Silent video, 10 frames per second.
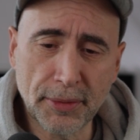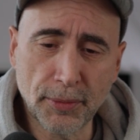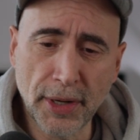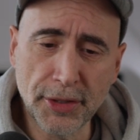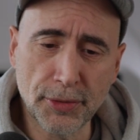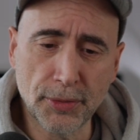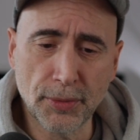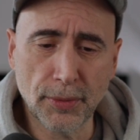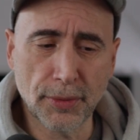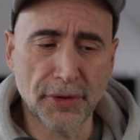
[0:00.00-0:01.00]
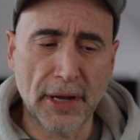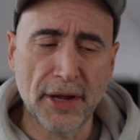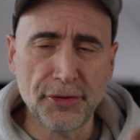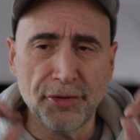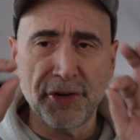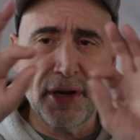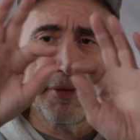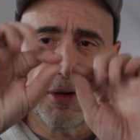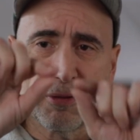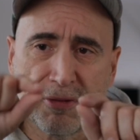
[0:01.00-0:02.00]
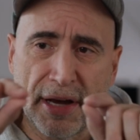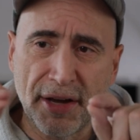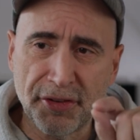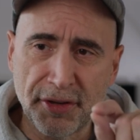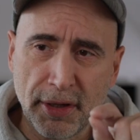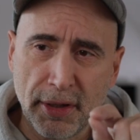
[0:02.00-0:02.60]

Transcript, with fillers: When you as you save and invest,